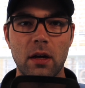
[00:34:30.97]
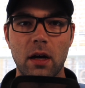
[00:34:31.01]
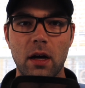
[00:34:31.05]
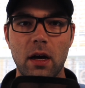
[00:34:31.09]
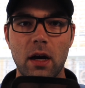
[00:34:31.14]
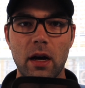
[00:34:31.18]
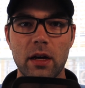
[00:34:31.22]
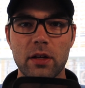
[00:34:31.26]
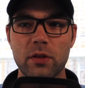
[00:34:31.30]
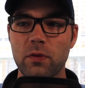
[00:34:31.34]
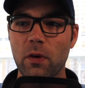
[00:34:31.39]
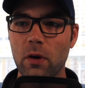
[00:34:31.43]

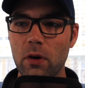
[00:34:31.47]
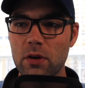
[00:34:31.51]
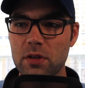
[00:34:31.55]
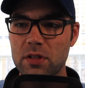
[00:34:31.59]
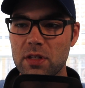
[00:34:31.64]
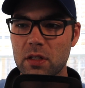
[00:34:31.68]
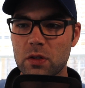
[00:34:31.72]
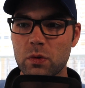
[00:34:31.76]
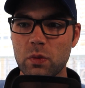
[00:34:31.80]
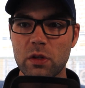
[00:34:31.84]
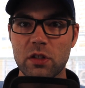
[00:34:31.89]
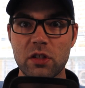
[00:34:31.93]
As far as
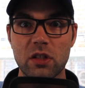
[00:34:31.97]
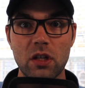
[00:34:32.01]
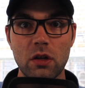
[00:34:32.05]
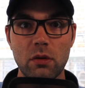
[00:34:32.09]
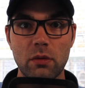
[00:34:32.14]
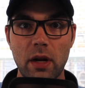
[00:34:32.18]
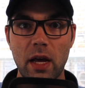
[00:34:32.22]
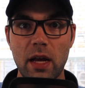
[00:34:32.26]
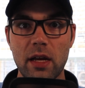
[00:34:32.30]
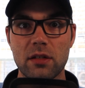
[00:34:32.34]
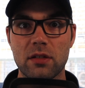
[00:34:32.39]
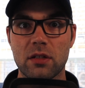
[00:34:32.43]
this week's
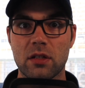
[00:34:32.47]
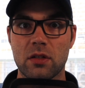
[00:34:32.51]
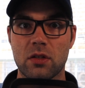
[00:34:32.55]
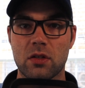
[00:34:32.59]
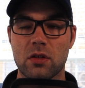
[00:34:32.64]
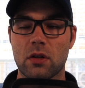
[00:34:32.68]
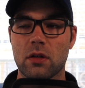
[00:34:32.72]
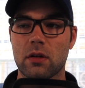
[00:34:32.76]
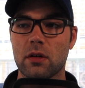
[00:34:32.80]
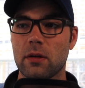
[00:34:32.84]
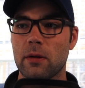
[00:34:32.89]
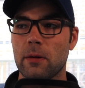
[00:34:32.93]
Q&A is
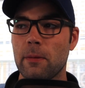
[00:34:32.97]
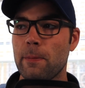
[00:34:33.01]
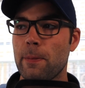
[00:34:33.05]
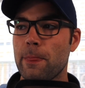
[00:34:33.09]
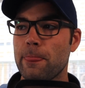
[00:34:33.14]
concerned,